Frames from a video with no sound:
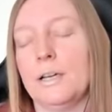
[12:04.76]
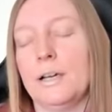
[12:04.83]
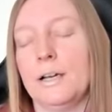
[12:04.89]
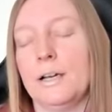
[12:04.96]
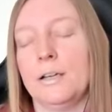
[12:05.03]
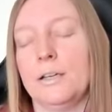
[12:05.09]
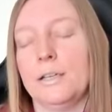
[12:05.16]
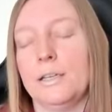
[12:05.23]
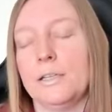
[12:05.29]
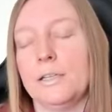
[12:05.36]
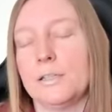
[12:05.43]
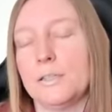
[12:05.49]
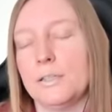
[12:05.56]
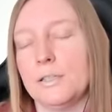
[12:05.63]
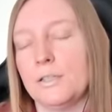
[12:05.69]
that anger
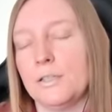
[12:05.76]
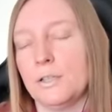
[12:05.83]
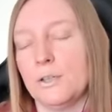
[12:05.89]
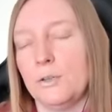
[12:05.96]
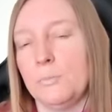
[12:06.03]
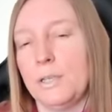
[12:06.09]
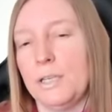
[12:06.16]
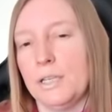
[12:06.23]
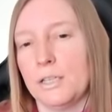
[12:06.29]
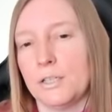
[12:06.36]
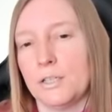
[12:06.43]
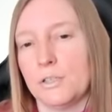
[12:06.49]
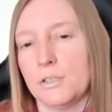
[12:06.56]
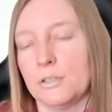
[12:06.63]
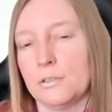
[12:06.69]
into
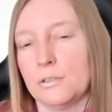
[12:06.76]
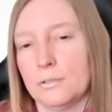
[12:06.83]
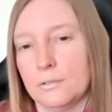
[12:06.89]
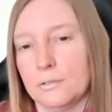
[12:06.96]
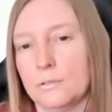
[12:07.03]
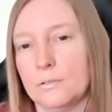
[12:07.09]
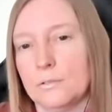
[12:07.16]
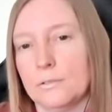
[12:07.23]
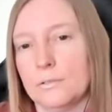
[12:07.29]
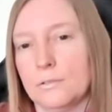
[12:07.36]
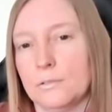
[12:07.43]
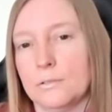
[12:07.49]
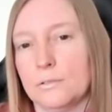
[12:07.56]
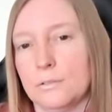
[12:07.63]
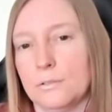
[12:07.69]
determination.
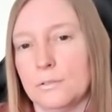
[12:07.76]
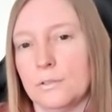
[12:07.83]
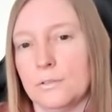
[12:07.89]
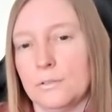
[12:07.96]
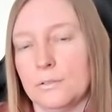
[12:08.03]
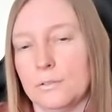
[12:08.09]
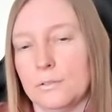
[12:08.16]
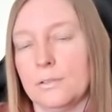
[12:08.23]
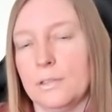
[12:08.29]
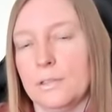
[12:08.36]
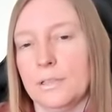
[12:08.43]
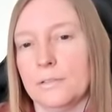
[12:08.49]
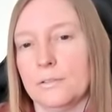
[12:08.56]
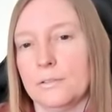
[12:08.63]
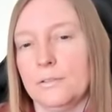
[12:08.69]
Okay.
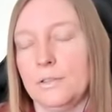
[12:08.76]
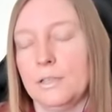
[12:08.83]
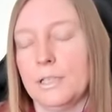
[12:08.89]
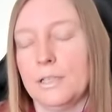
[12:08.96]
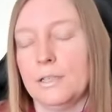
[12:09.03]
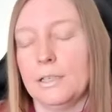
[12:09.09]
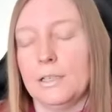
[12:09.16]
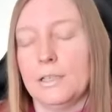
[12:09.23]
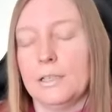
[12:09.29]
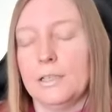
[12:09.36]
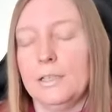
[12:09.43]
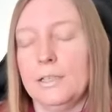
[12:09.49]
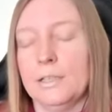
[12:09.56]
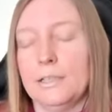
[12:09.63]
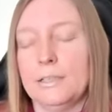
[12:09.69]
Yeah. You get
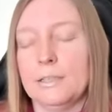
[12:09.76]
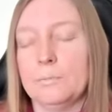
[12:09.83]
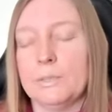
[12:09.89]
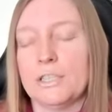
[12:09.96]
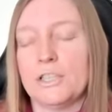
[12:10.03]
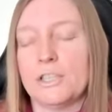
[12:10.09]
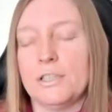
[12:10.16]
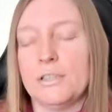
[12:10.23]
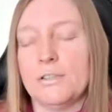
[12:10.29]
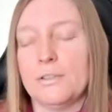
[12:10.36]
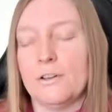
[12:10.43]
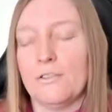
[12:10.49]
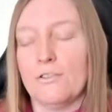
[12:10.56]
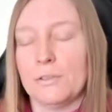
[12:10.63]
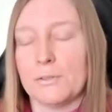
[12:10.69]
you get a little bit
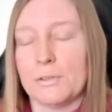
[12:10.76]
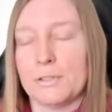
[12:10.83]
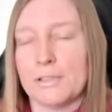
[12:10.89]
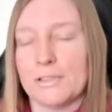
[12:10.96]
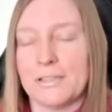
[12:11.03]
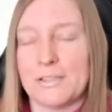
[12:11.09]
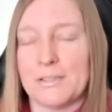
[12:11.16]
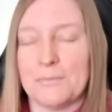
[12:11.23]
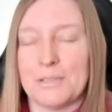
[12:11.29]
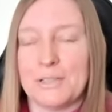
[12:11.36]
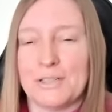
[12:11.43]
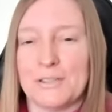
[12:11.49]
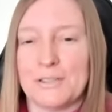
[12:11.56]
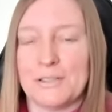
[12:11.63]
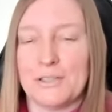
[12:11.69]
cheesed off. I was going to say something
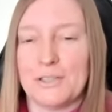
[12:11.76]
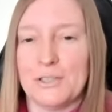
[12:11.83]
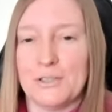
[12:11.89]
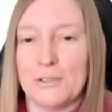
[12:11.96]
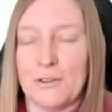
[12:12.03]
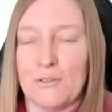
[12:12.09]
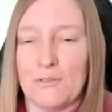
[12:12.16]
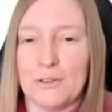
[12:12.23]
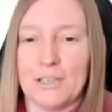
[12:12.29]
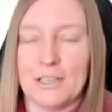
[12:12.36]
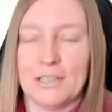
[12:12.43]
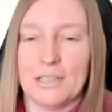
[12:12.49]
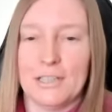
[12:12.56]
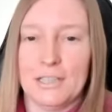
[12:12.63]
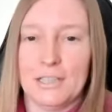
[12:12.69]
else and cheesed off with it,